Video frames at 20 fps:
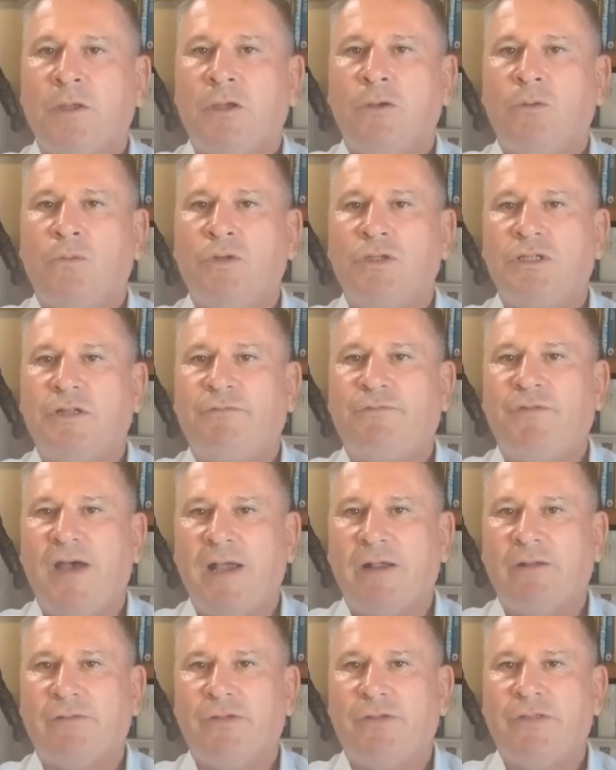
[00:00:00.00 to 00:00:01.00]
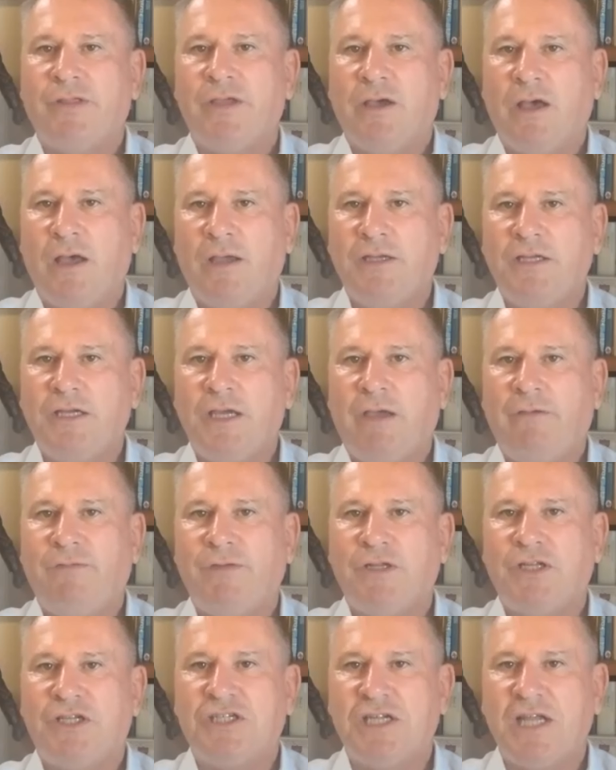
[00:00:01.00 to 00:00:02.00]
was the fact that the I D F
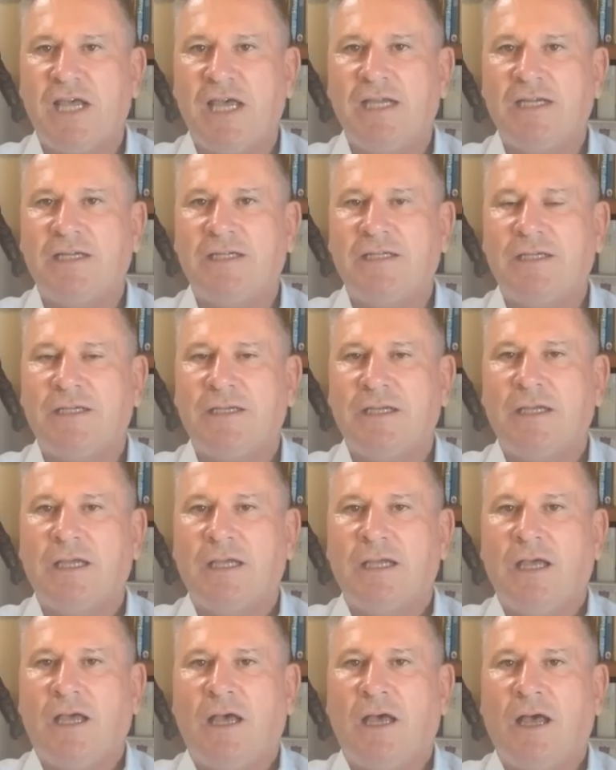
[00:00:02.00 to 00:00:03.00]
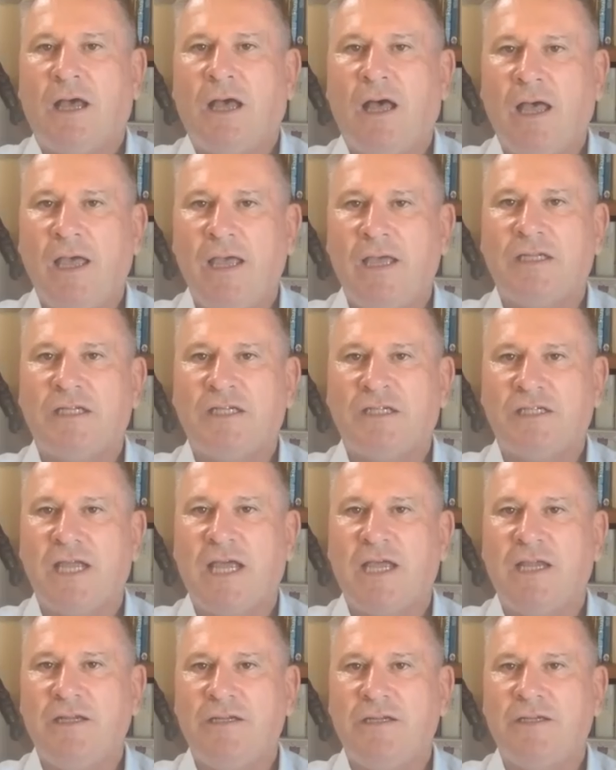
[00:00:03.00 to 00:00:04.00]
had set a higher
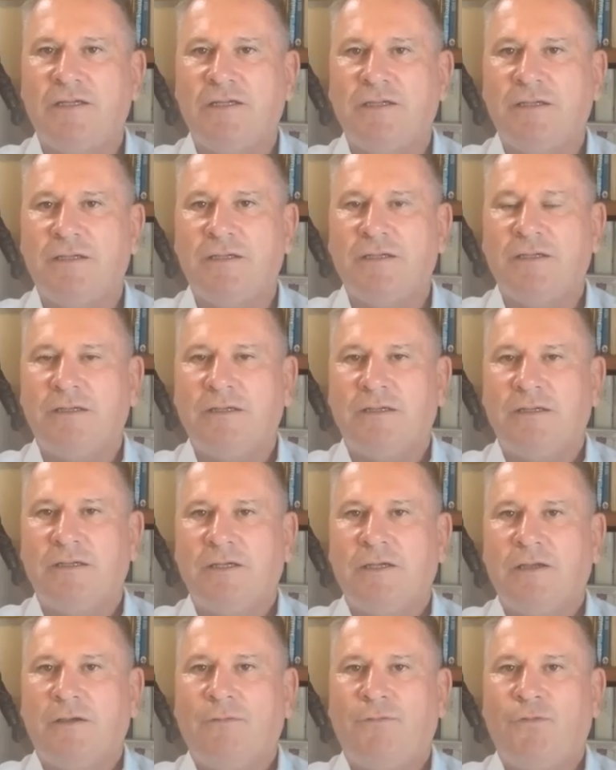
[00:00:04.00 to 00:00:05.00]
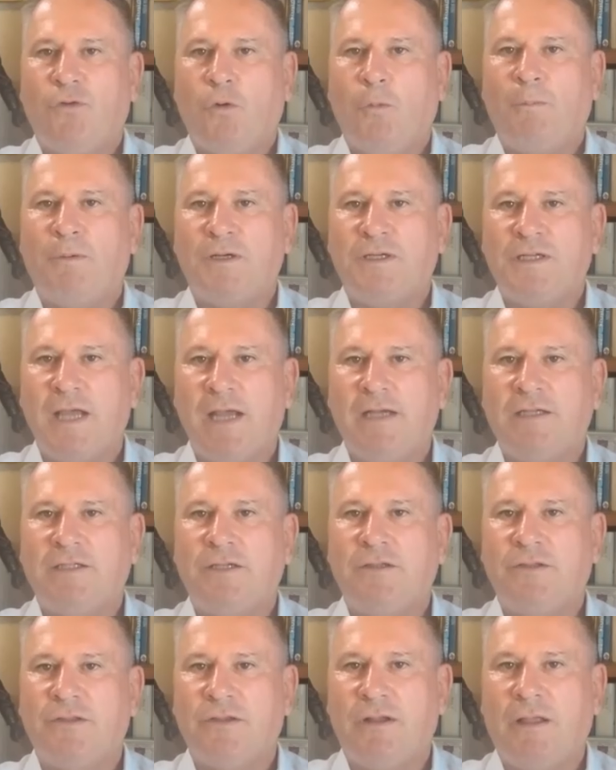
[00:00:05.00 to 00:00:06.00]
standard for
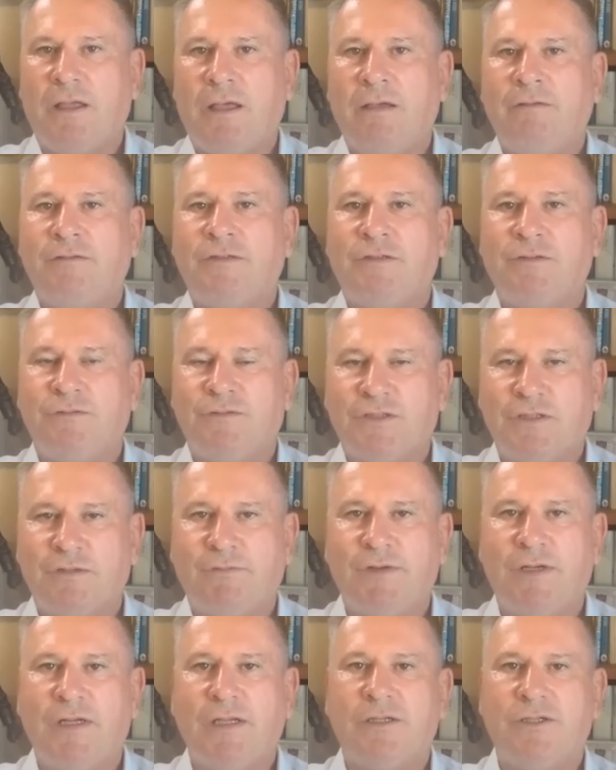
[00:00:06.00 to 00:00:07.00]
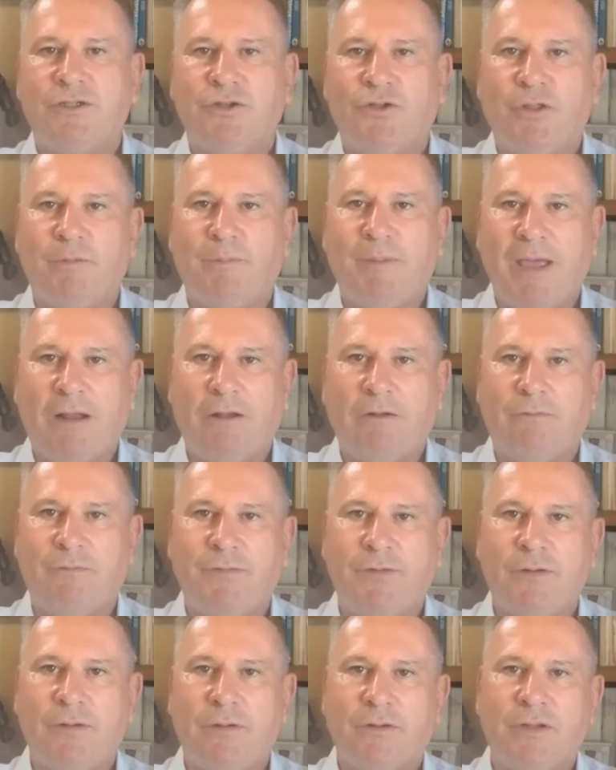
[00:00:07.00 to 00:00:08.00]
protecting the lives of civilians on the
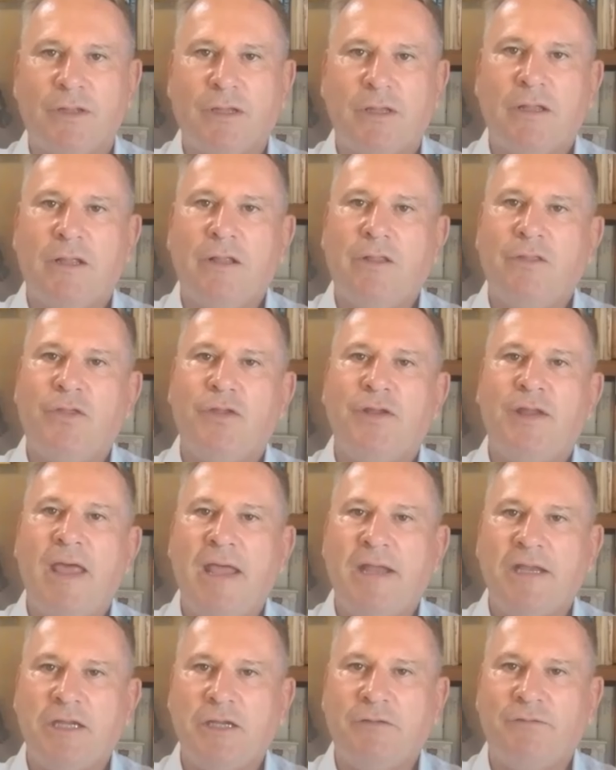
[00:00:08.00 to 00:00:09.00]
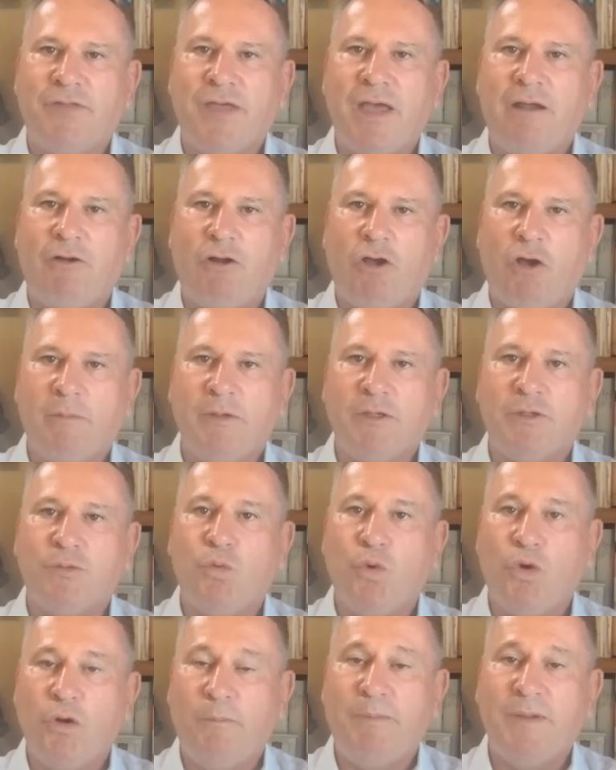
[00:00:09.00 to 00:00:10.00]
battlefield than any of their armies
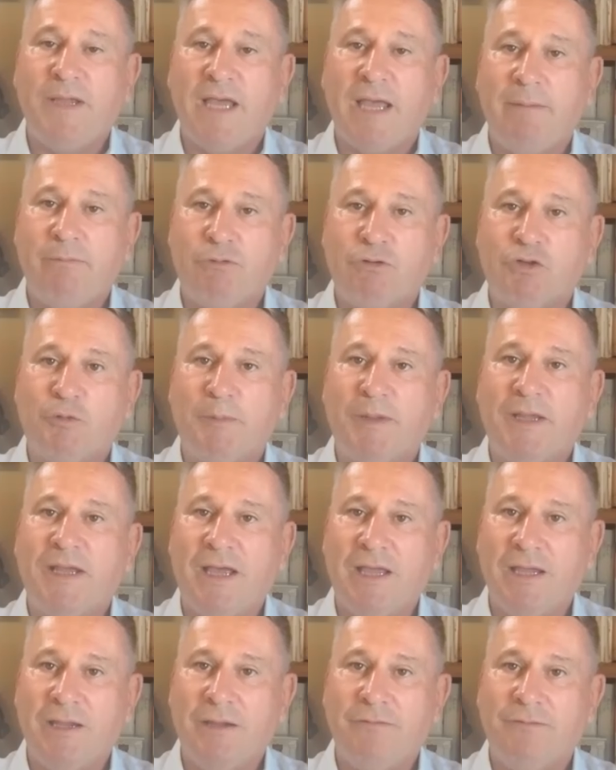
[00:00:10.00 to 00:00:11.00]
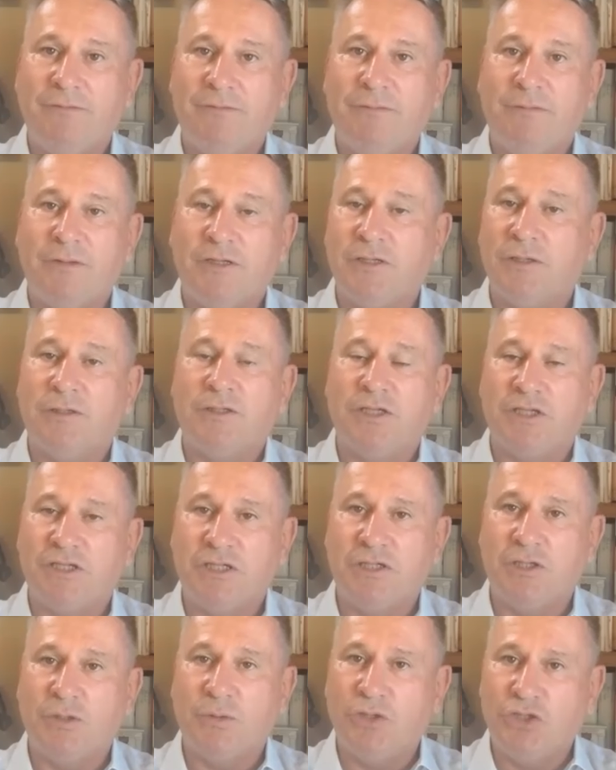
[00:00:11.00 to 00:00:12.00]
would be able mm. to behave to to,
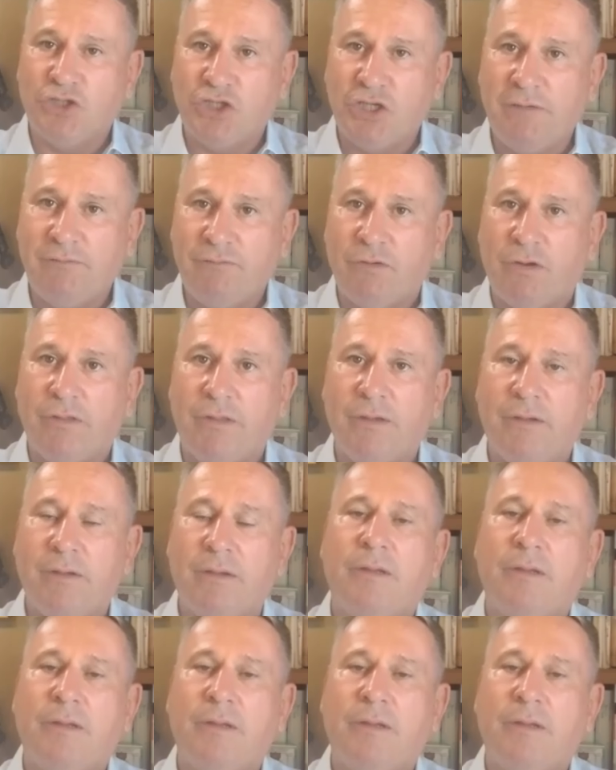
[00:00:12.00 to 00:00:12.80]
to achieve rather,